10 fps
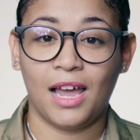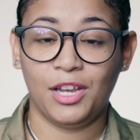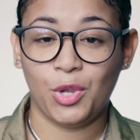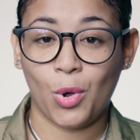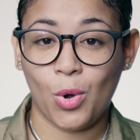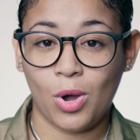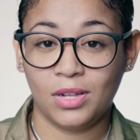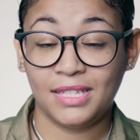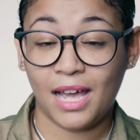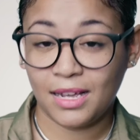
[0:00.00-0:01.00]
and your
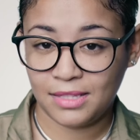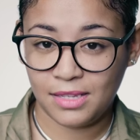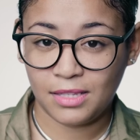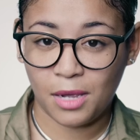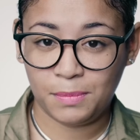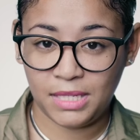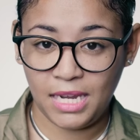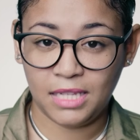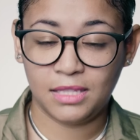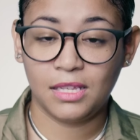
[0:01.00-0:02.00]
taxes up to
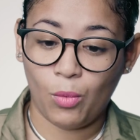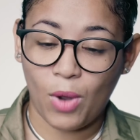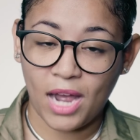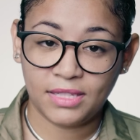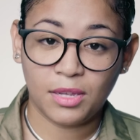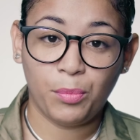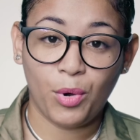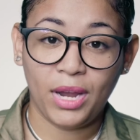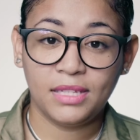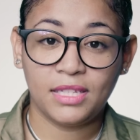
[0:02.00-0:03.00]
date. At some
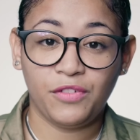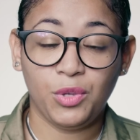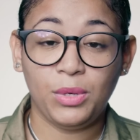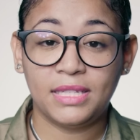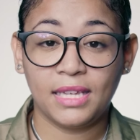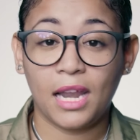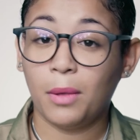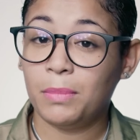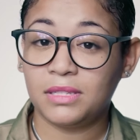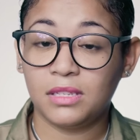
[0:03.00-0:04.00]
point, if you need to get
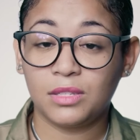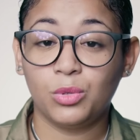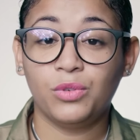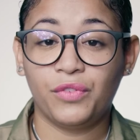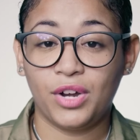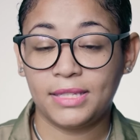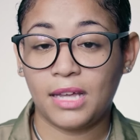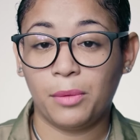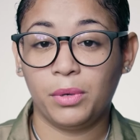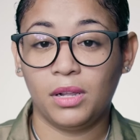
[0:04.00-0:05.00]
a business loan, for
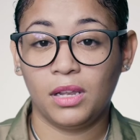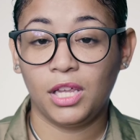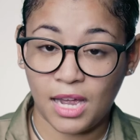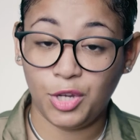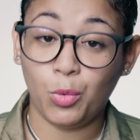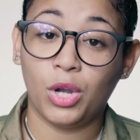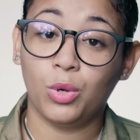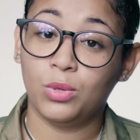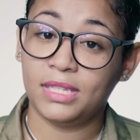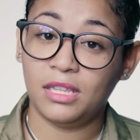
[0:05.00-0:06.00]
example, and you want to
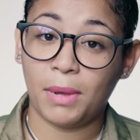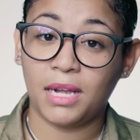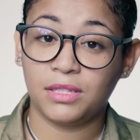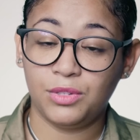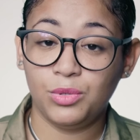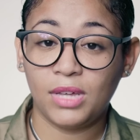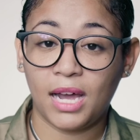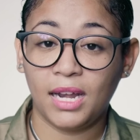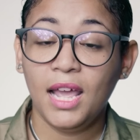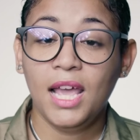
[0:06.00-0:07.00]
go to the bank to do
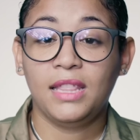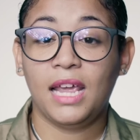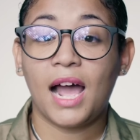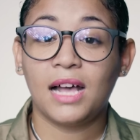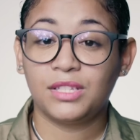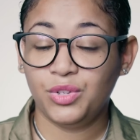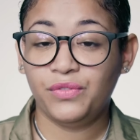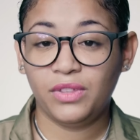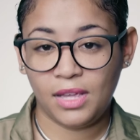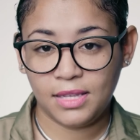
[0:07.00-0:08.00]
that, they ask you
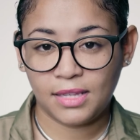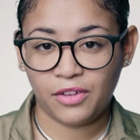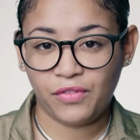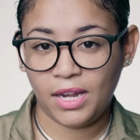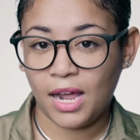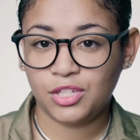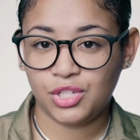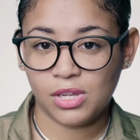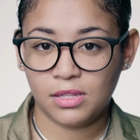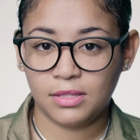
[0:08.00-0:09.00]
for things like
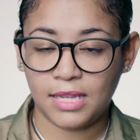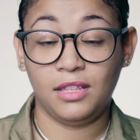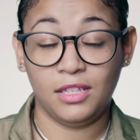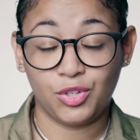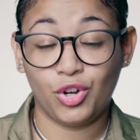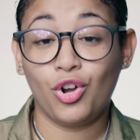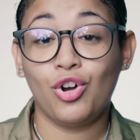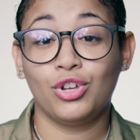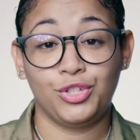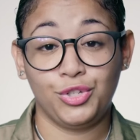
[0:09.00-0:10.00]
financials. It's going to
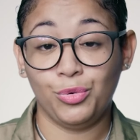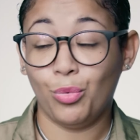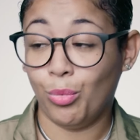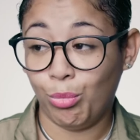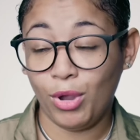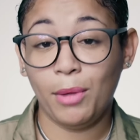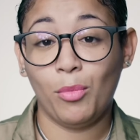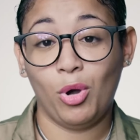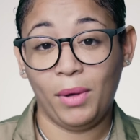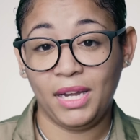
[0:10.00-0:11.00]
cost you way
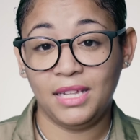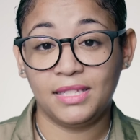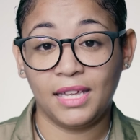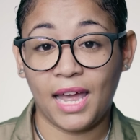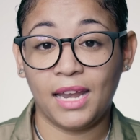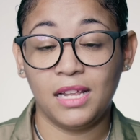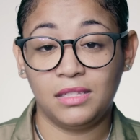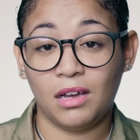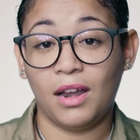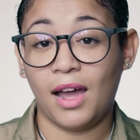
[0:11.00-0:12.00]
more money to get it
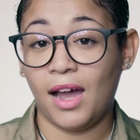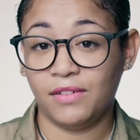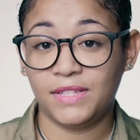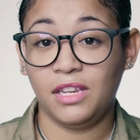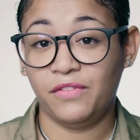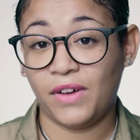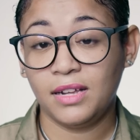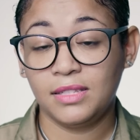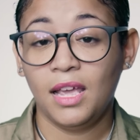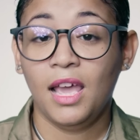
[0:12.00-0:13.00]
done after the
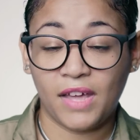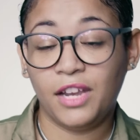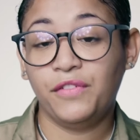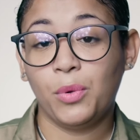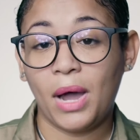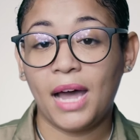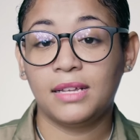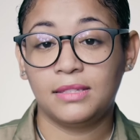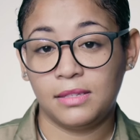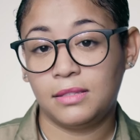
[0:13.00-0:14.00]
fact than if you had
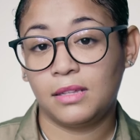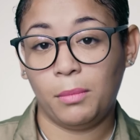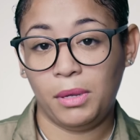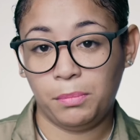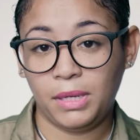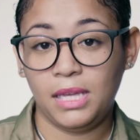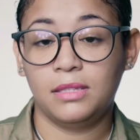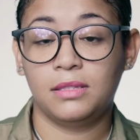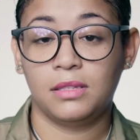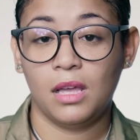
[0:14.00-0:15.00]
a system in
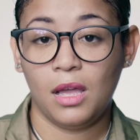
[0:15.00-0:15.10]
place